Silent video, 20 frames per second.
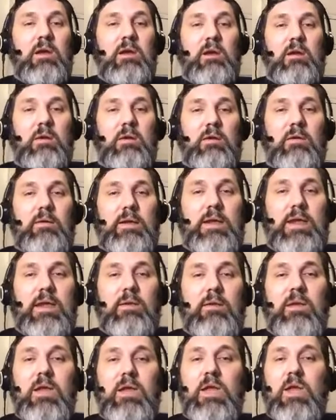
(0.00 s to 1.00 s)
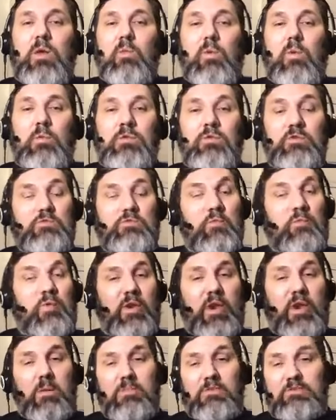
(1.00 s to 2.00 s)
Uh, and what we'll do is we'll
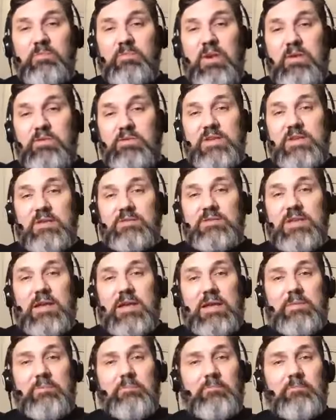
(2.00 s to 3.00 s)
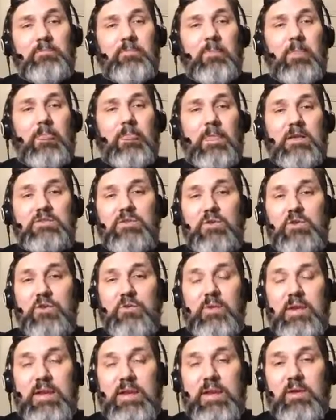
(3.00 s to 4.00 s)
put a couple speakers outside so
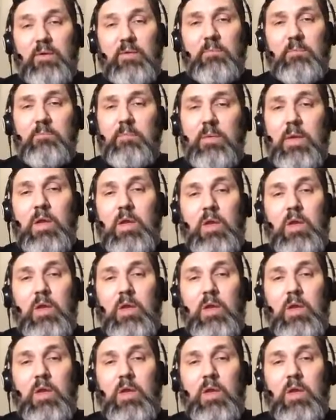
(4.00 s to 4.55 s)
you can hear.